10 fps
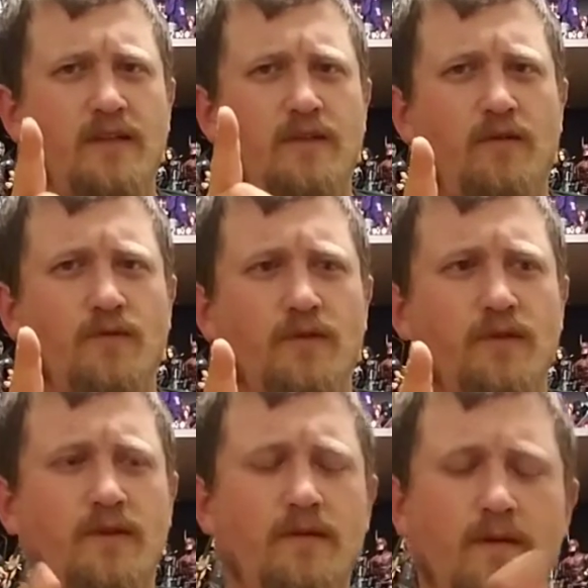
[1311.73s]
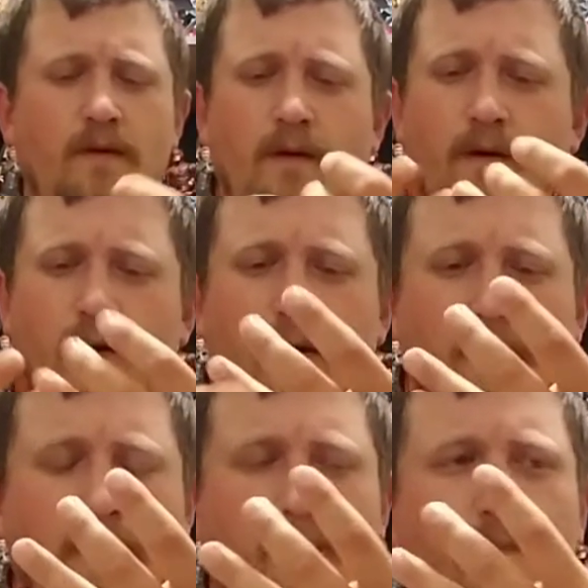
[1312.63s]
Don't do it.
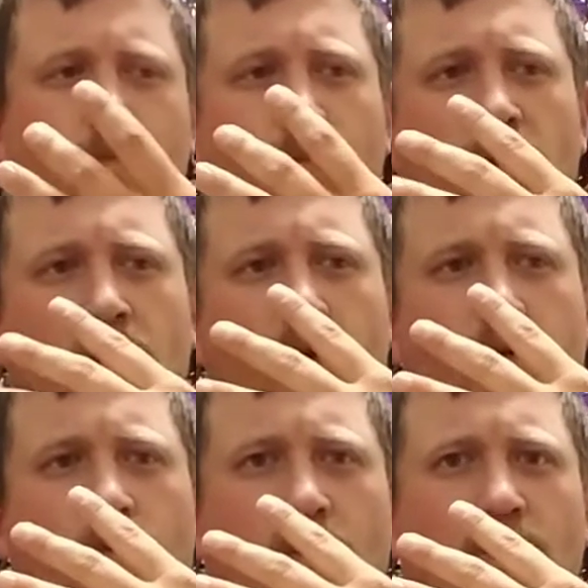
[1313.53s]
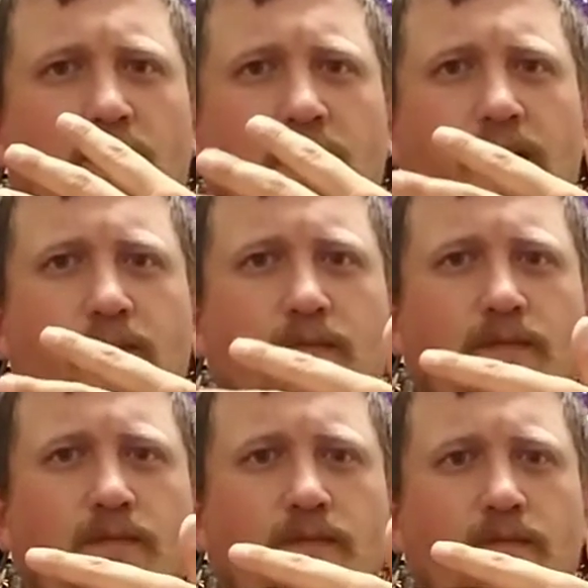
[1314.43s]
Um, so the,
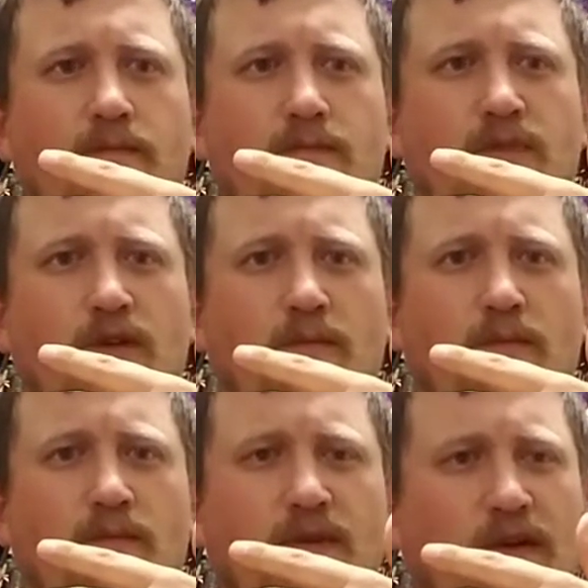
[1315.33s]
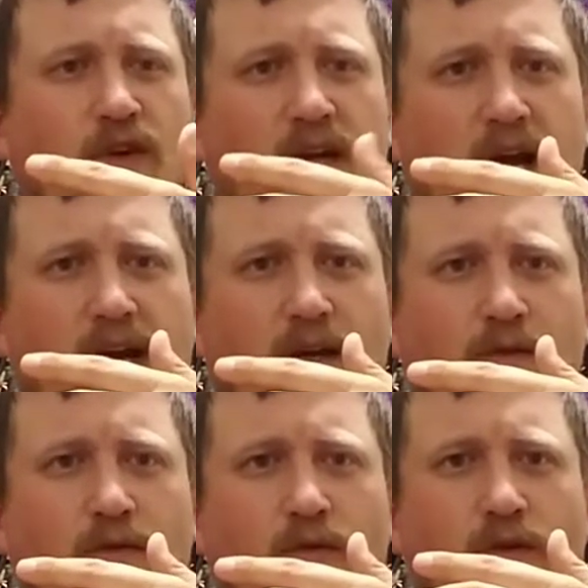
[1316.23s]
so never got it,
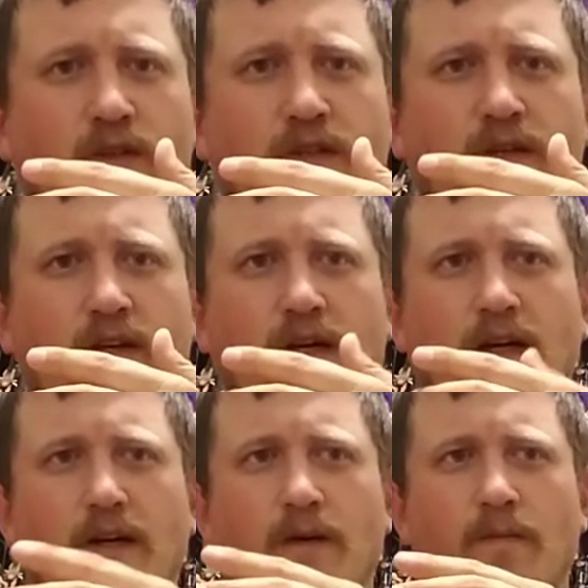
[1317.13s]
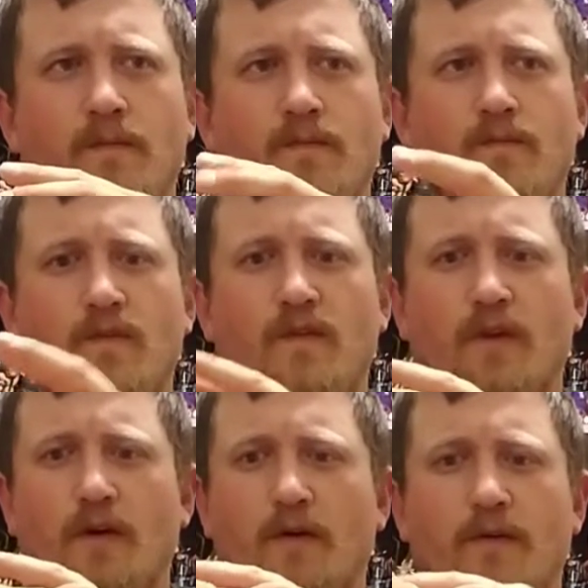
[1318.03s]
of course. Um,
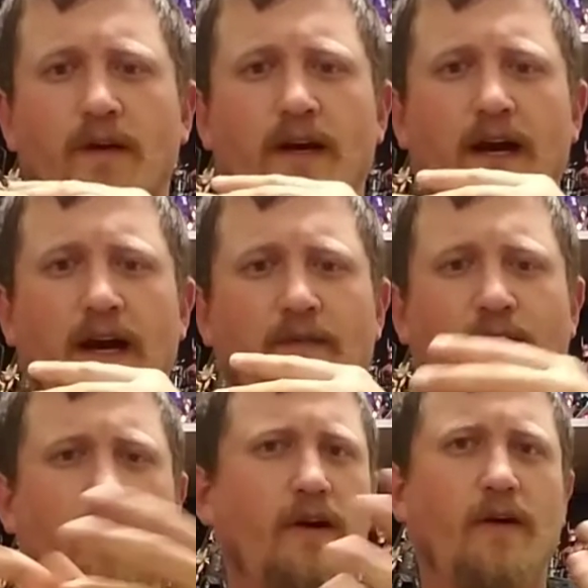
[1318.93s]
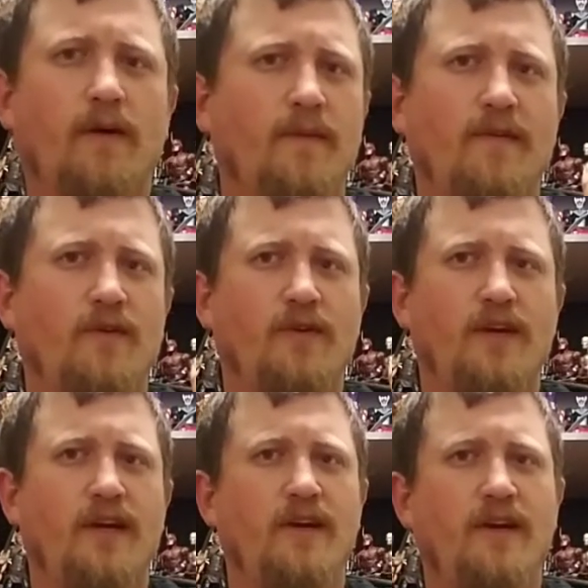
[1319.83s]
so I figure I, am never going
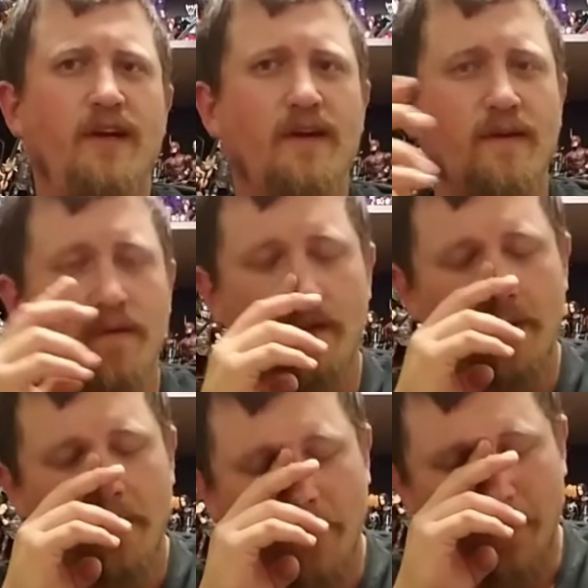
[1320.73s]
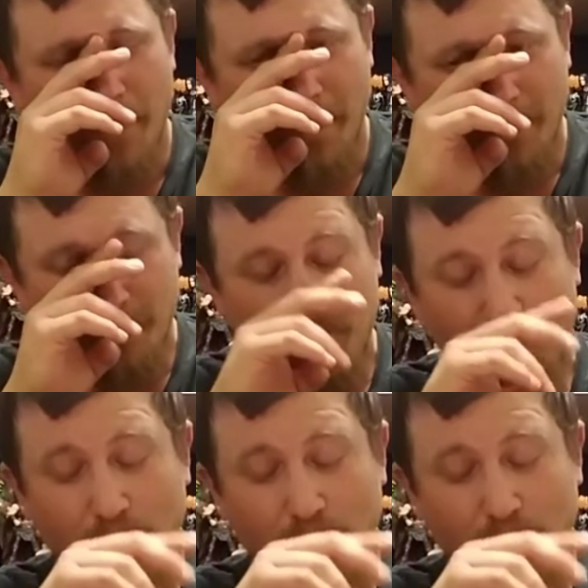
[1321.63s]
to get it again. Um,